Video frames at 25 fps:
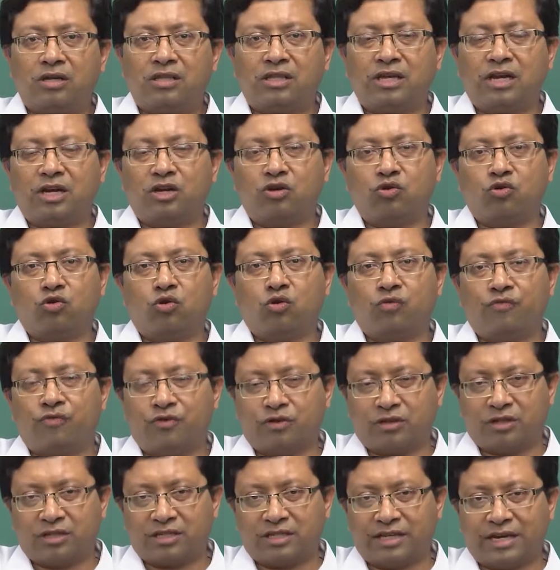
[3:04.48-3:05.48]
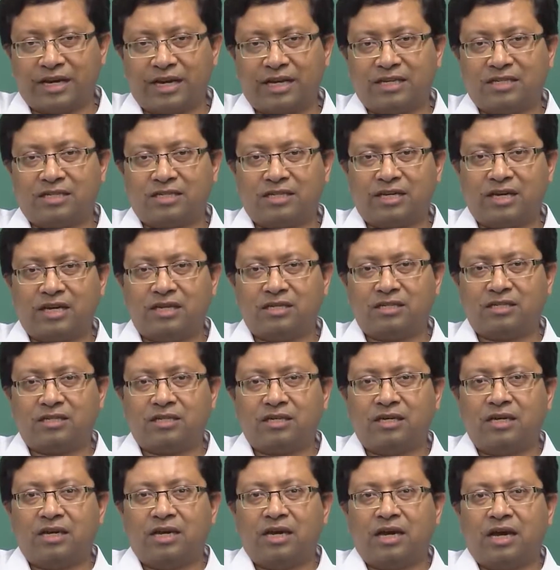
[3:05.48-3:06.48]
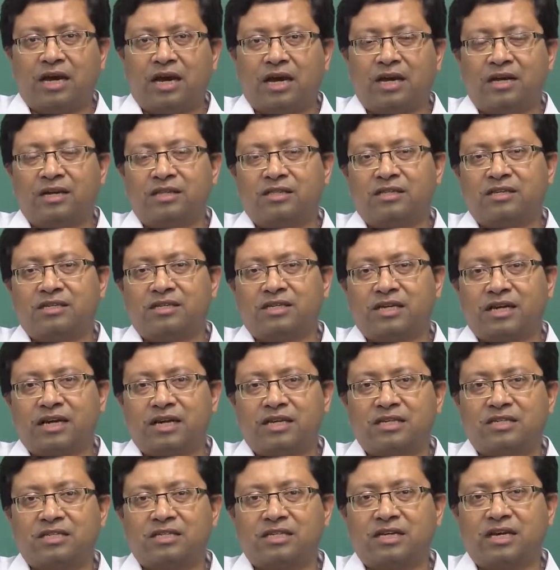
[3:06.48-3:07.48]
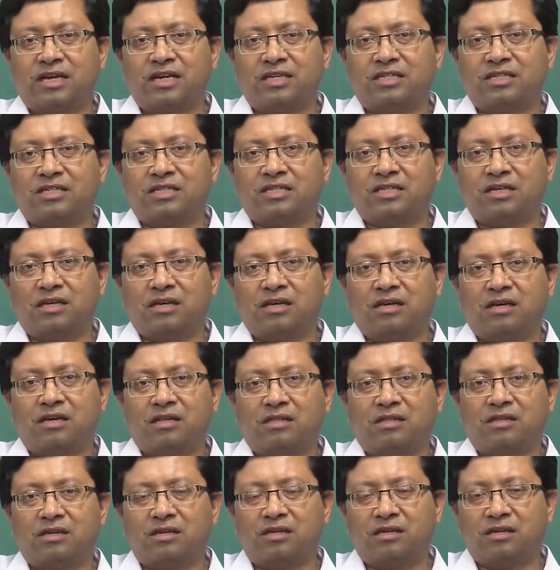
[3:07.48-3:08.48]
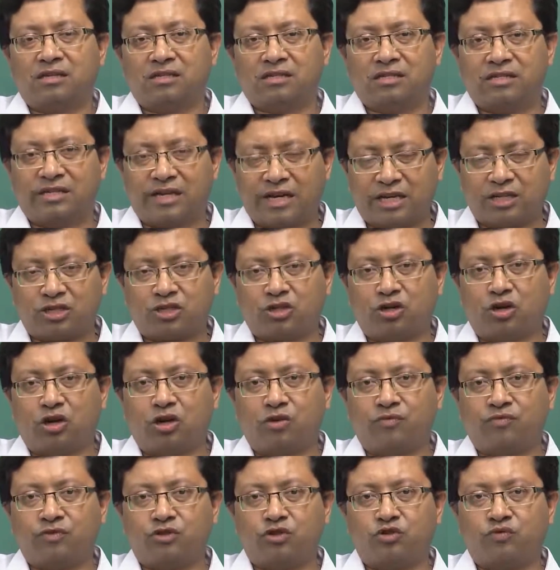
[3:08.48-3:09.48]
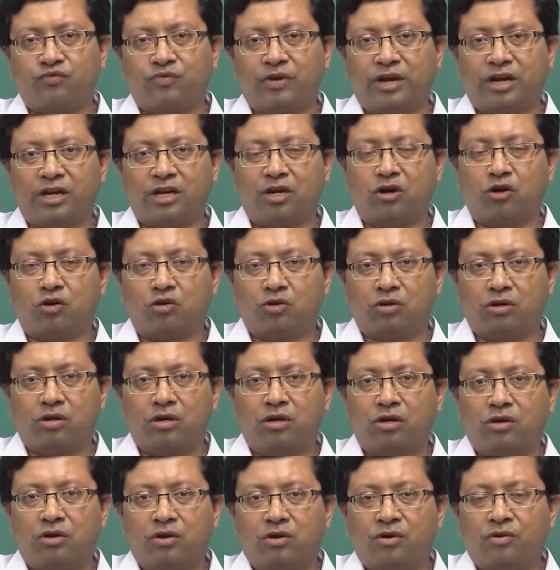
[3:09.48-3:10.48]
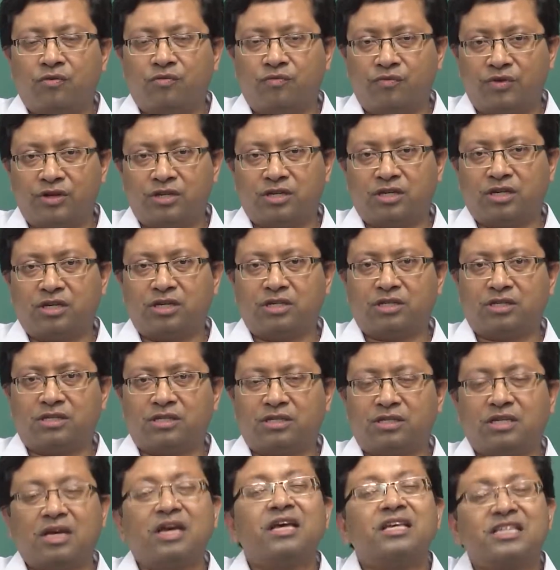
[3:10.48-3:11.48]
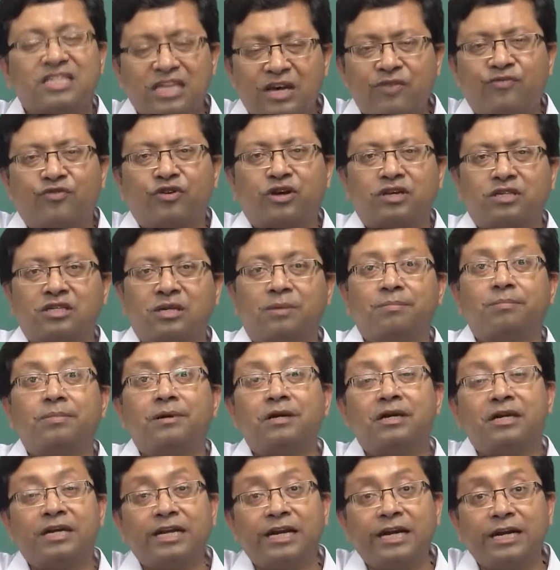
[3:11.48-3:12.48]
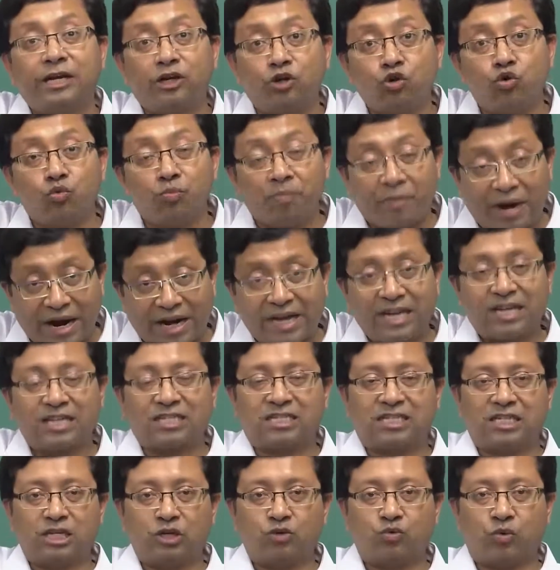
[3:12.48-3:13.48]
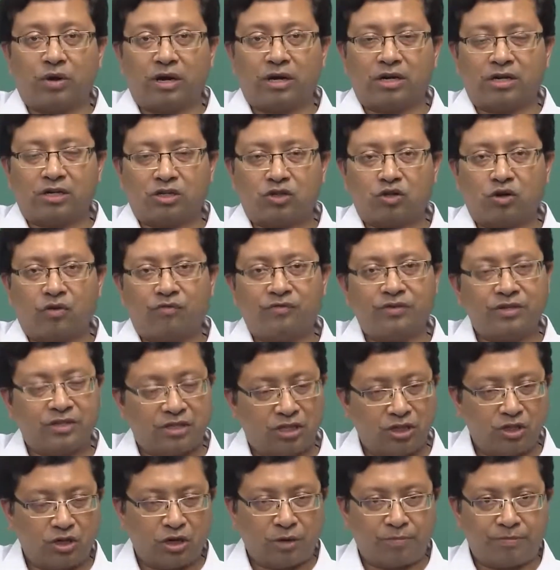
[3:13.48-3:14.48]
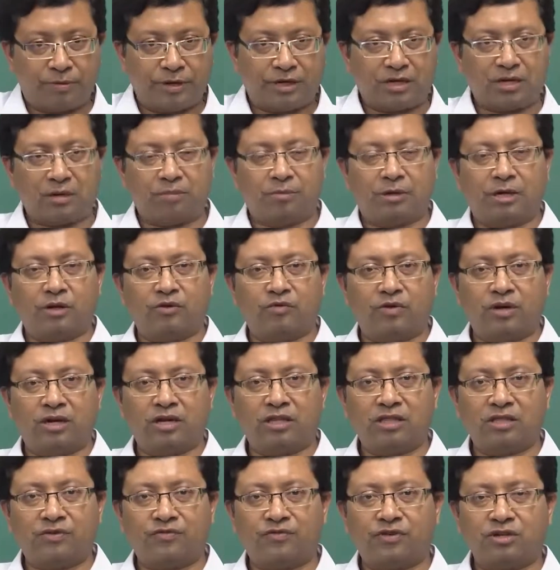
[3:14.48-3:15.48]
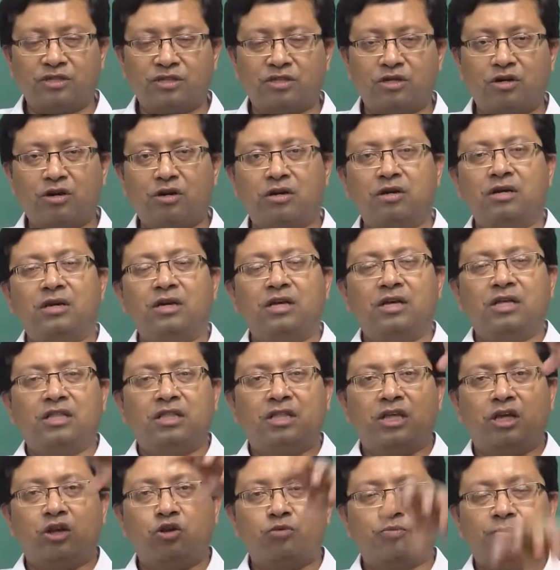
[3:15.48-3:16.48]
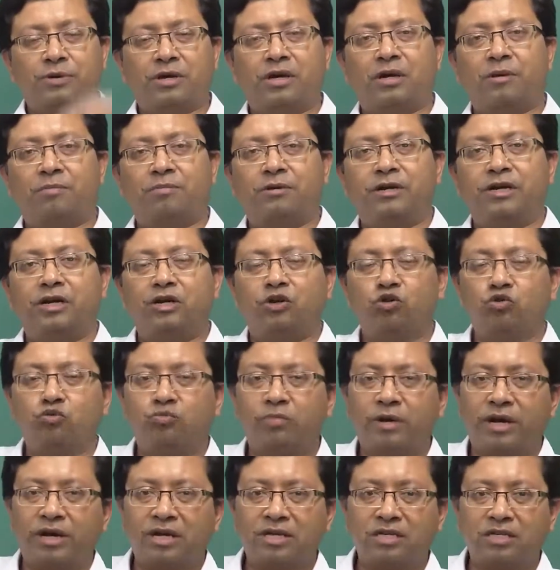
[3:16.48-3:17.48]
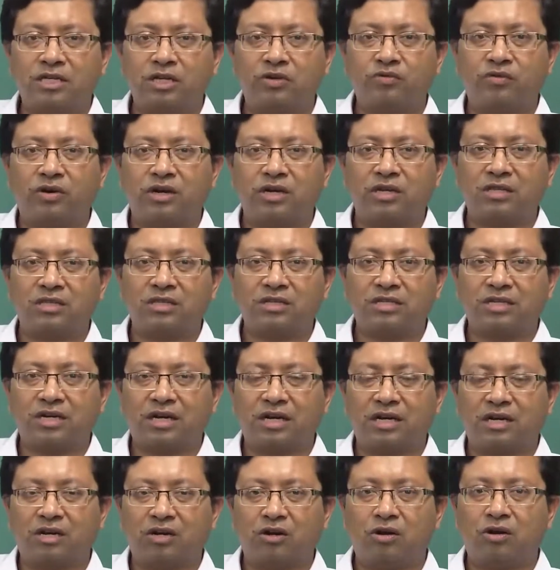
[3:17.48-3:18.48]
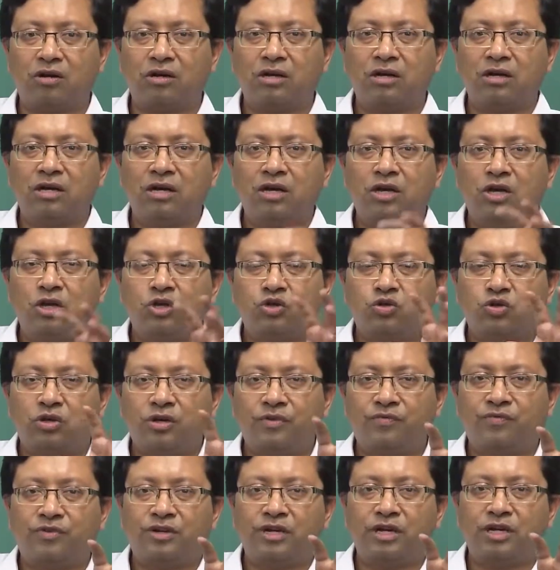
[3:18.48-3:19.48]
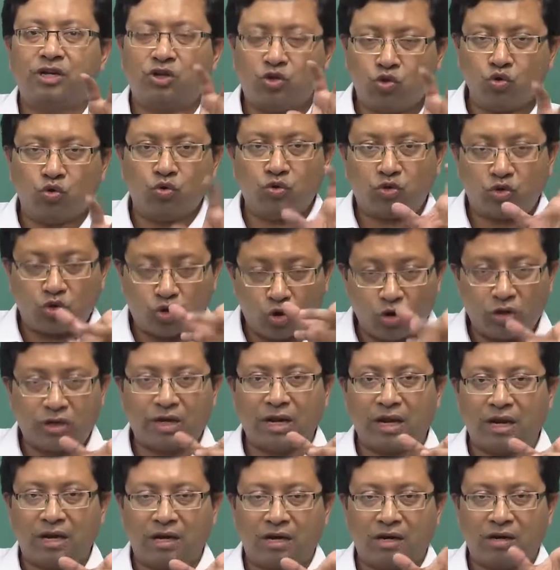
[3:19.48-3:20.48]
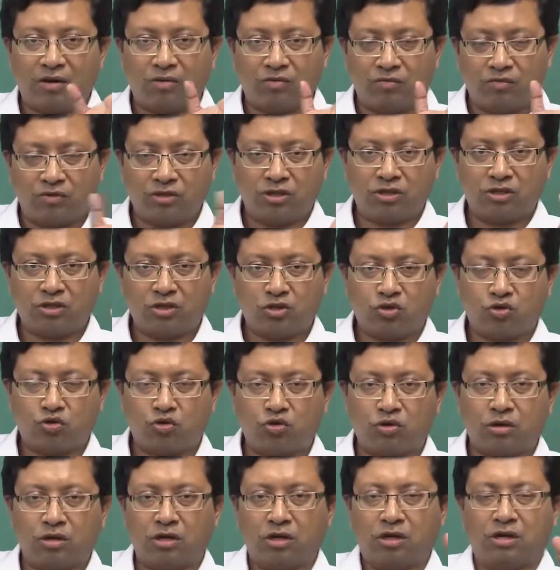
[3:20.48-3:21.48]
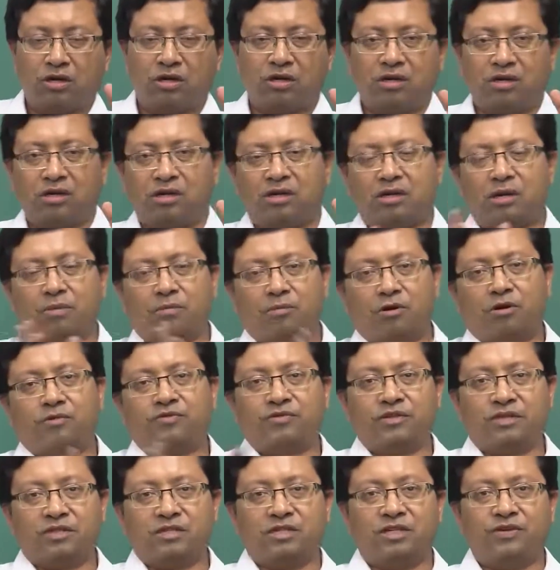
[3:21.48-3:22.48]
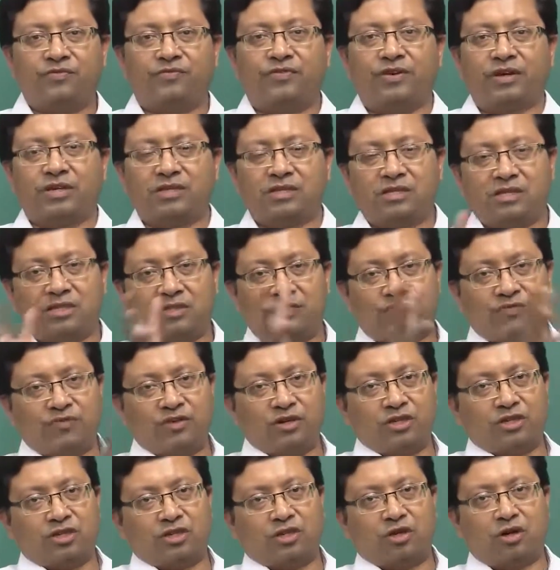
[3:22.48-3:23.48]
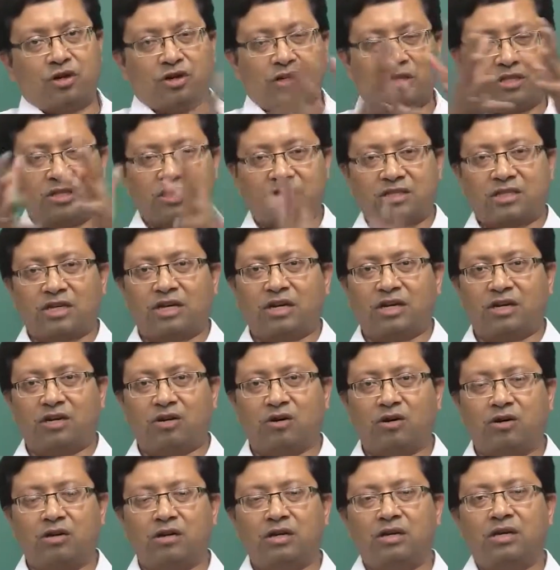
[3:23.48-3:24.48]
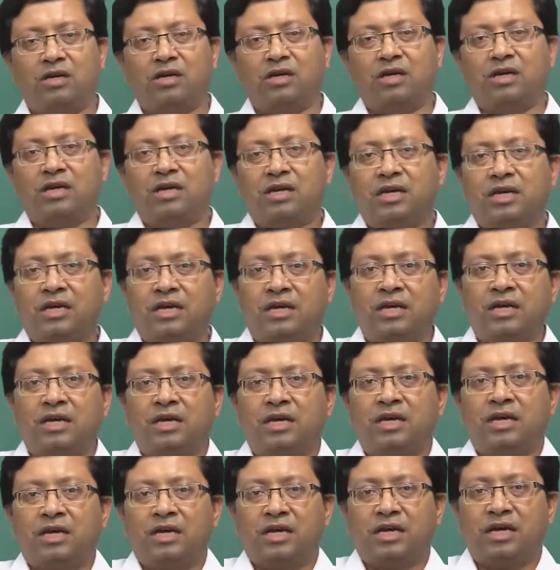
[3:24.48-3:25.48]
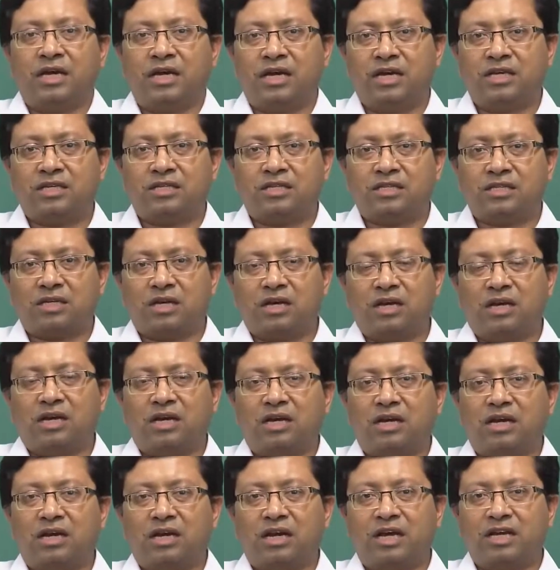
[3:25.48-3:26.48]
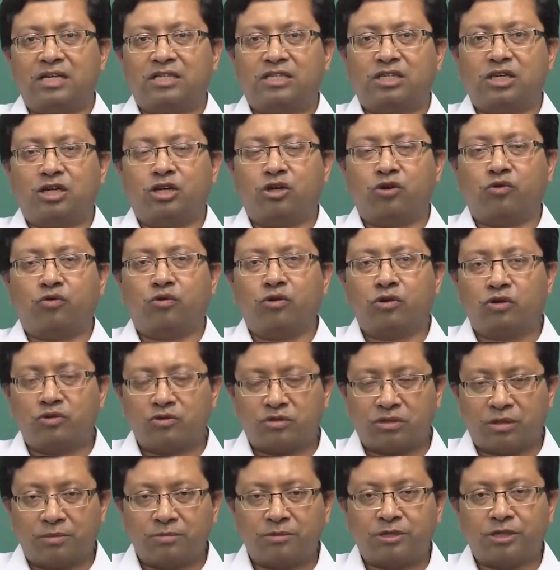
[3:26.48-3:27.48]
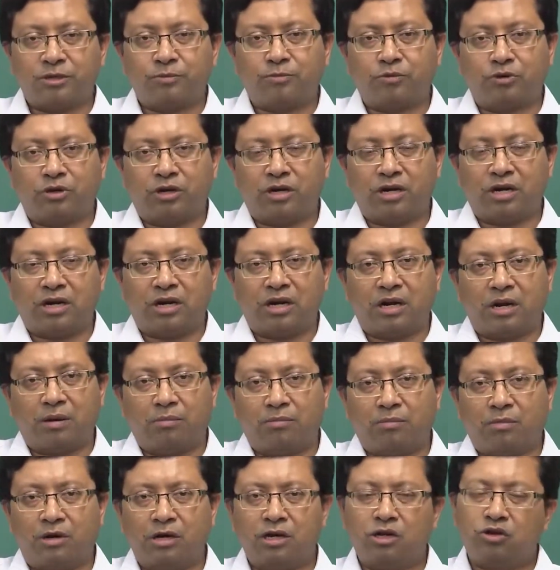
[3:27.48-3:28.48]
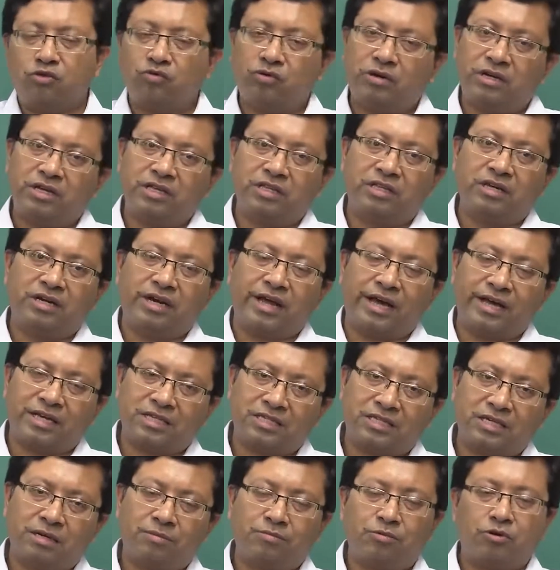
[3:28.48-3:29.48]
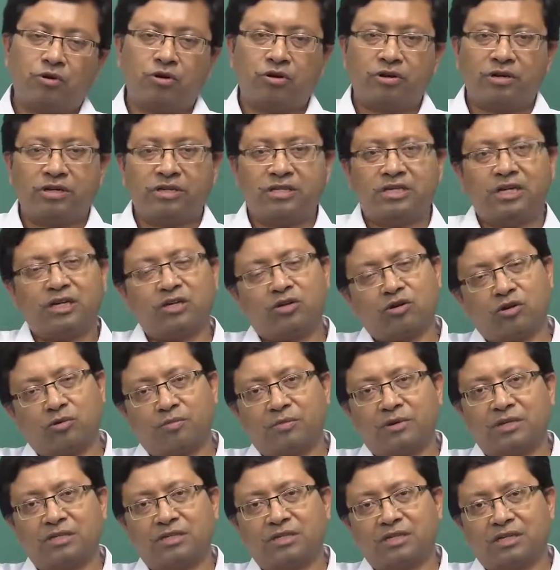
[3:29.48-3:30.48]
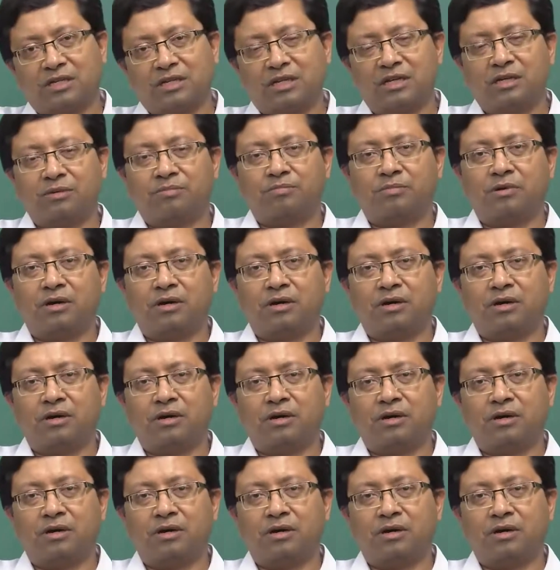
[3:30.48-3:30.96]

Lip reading: then you go for the second stage, and in the second stage the next lot which you find out, which is say for example D2 minus D1. So, obviously you had picked up D1 in the first lot, then you pick up D2 minus D1 in the second lot. So, if D2 total, which is the total number of such defects in the first lot and the second lot, is less than equal to some stipulated number, you will either accept or reject or basically